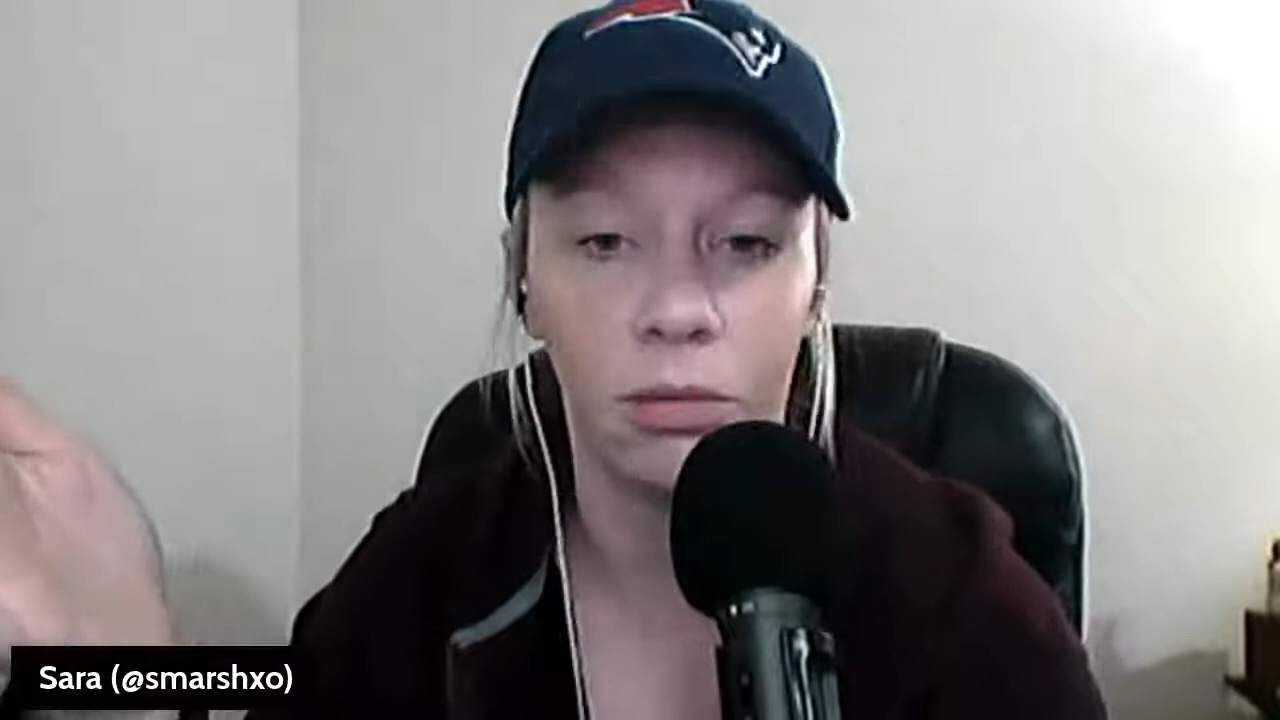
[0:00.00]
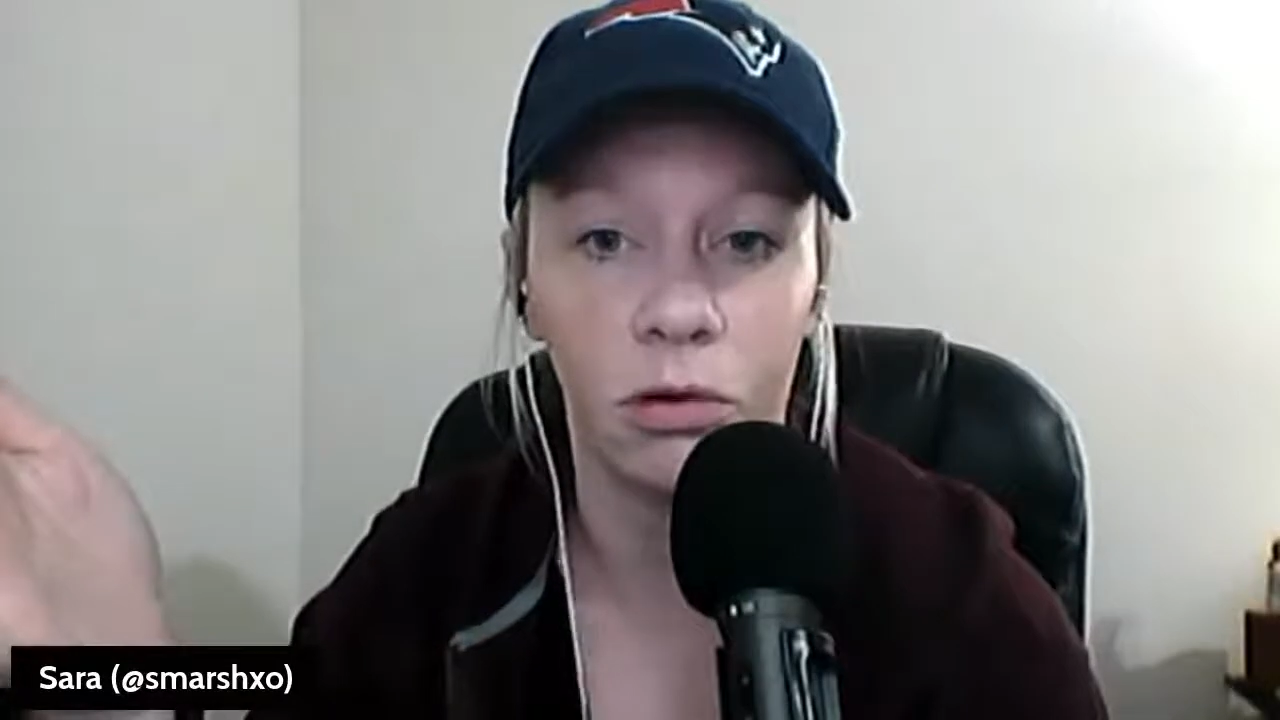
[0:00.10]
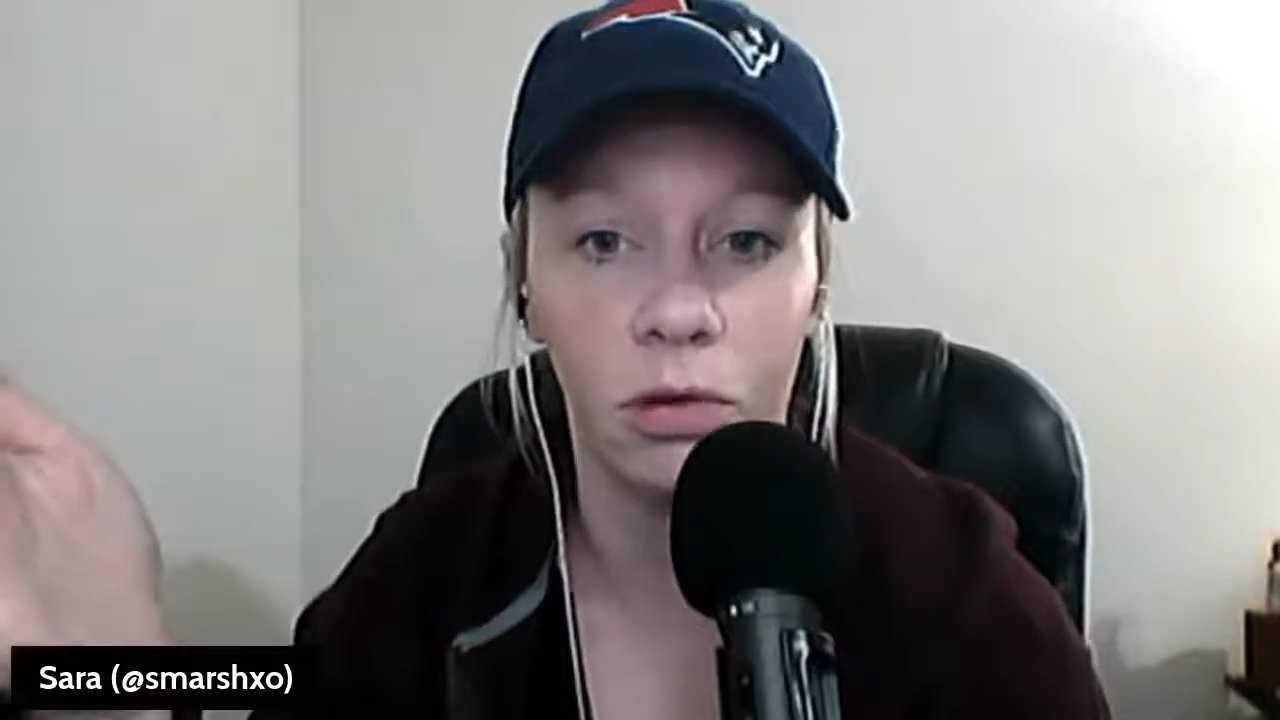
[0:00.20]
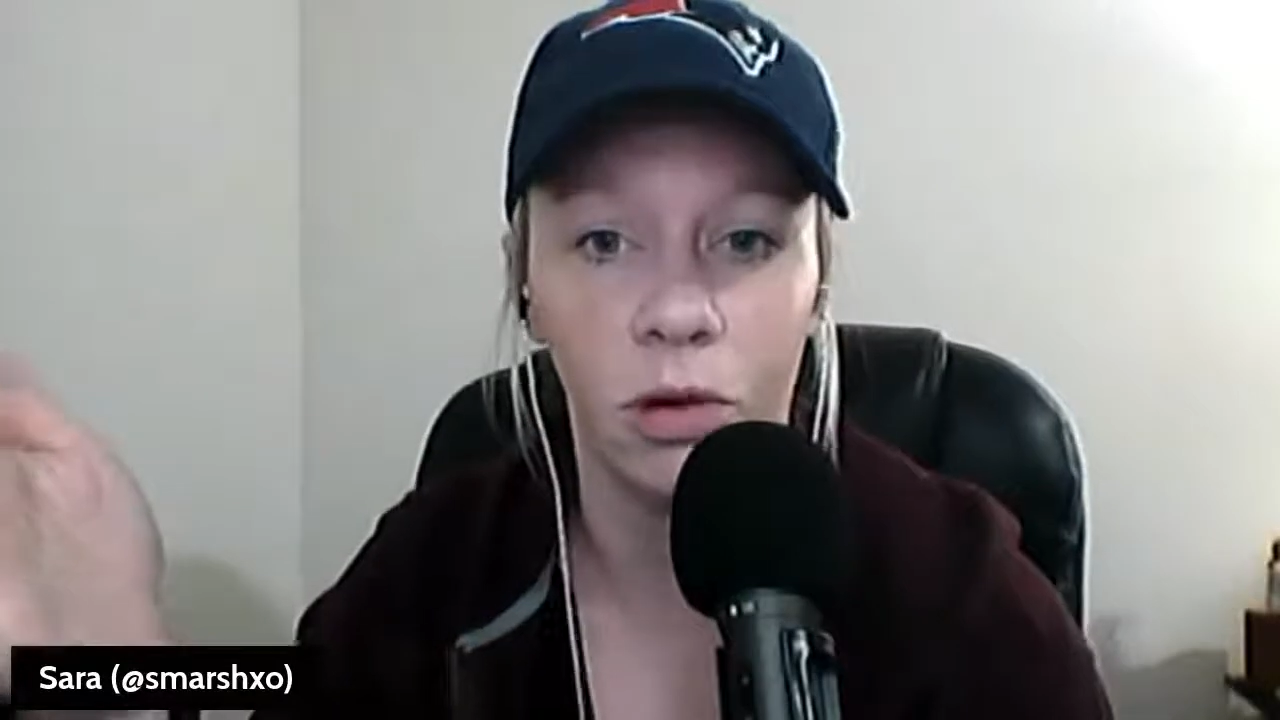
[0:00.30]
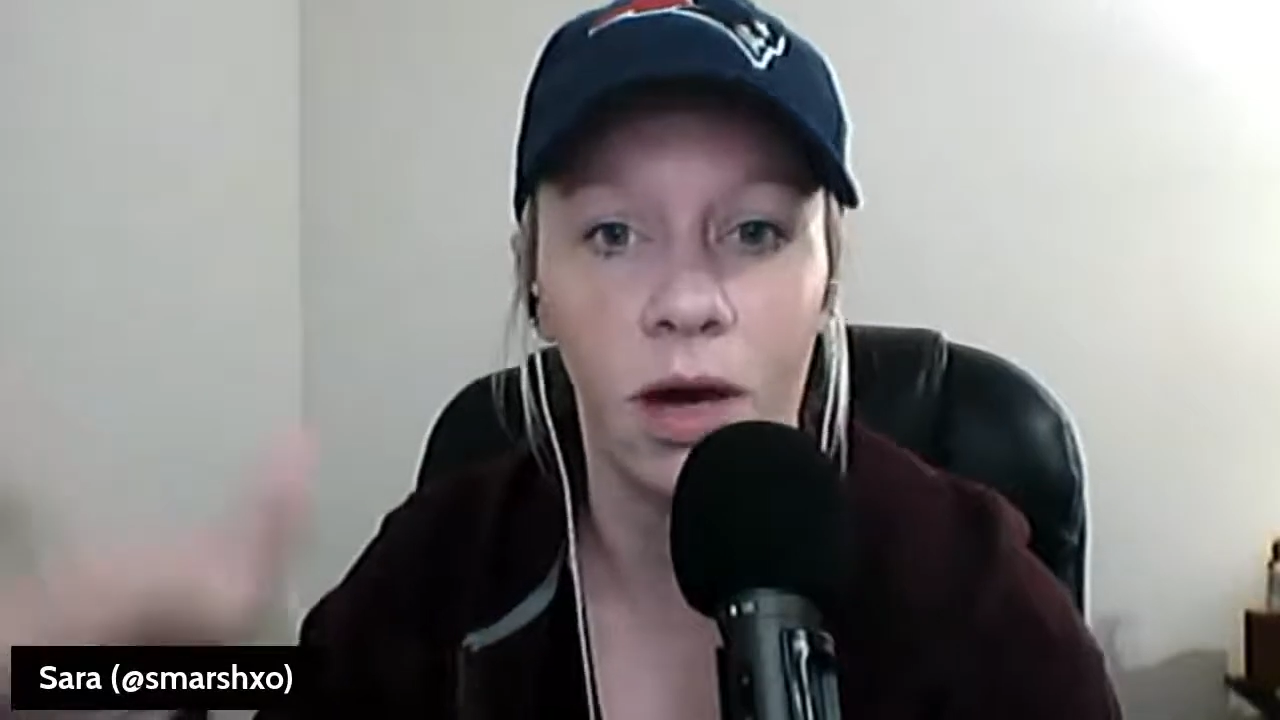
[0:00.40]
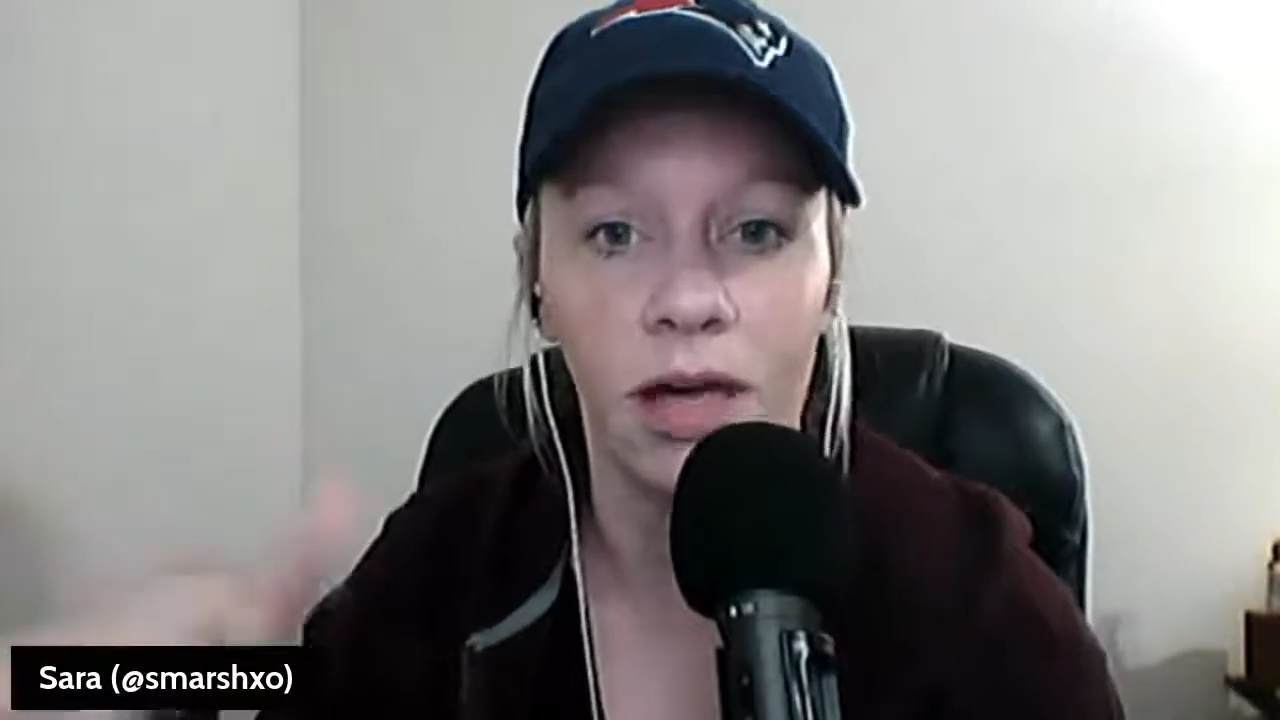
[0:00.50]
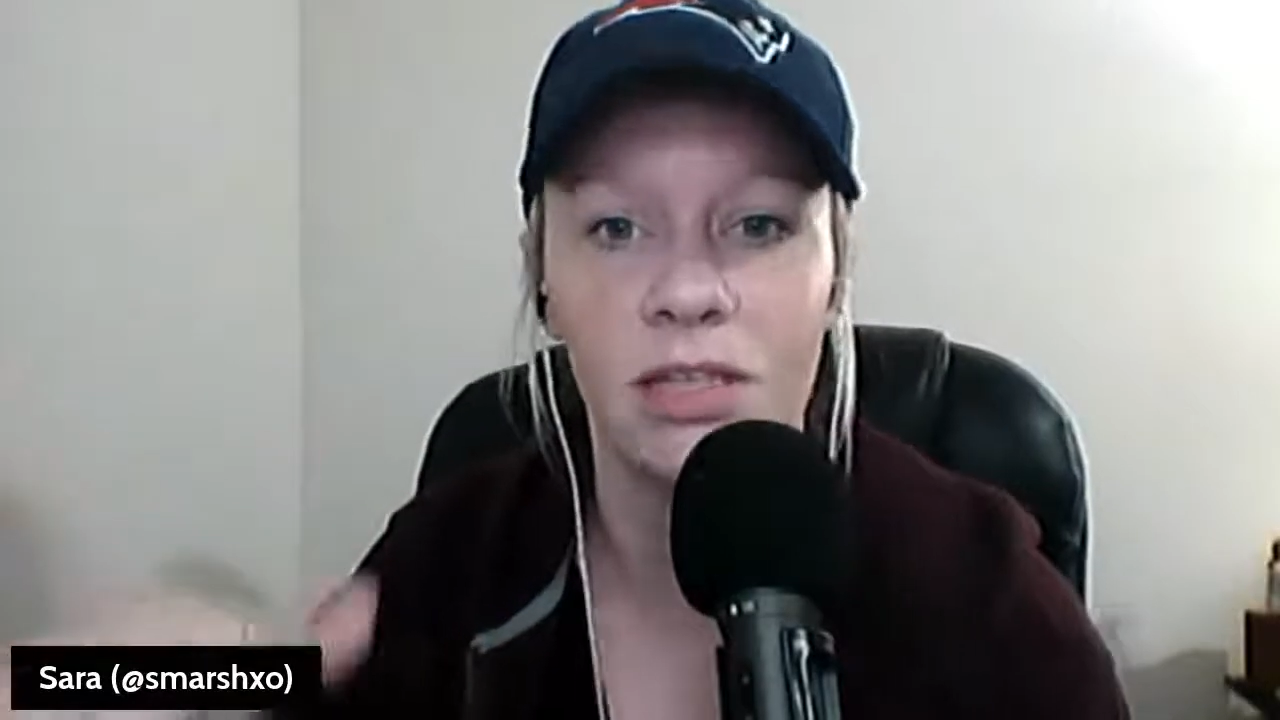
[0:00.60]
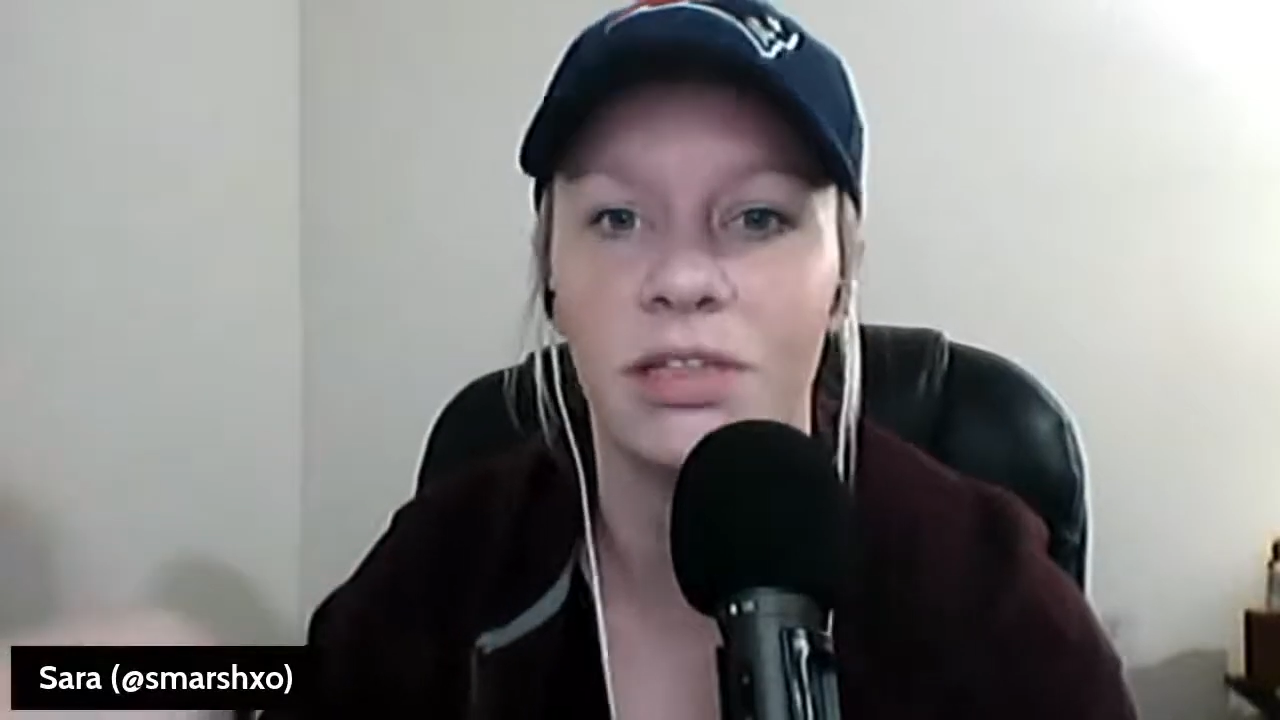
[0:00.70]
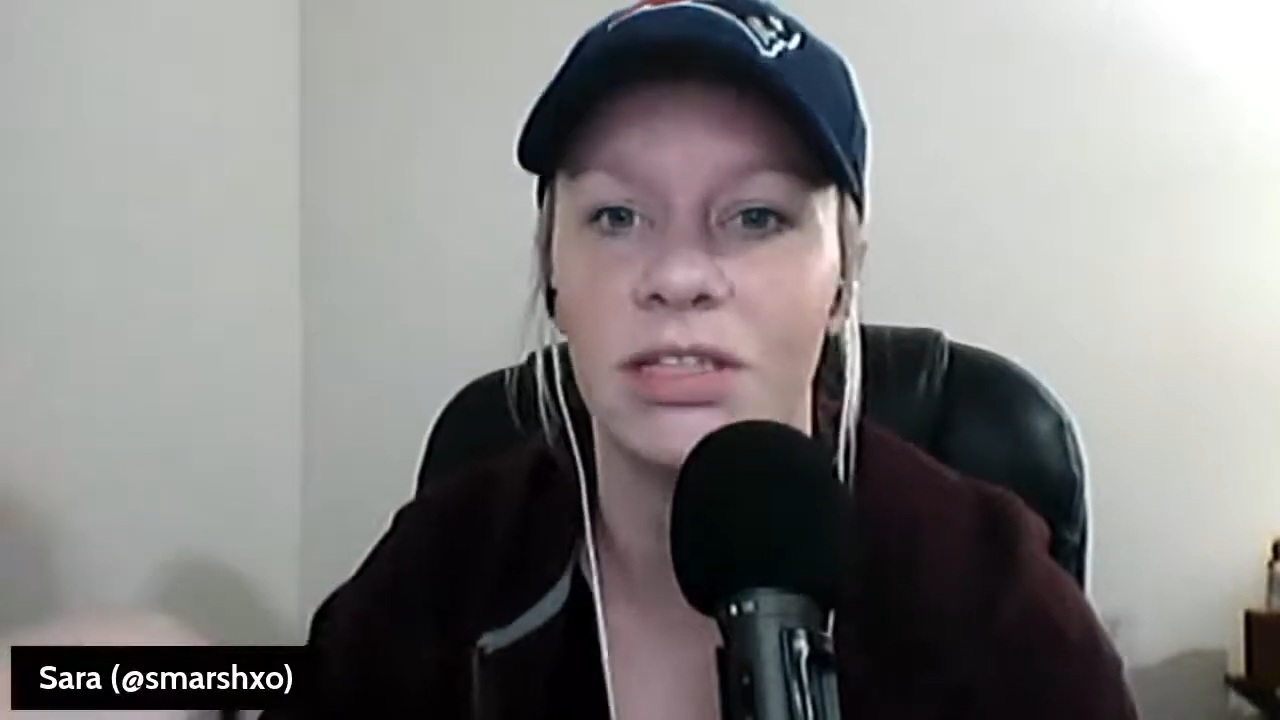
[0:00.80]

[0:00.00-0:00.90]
remember who it was,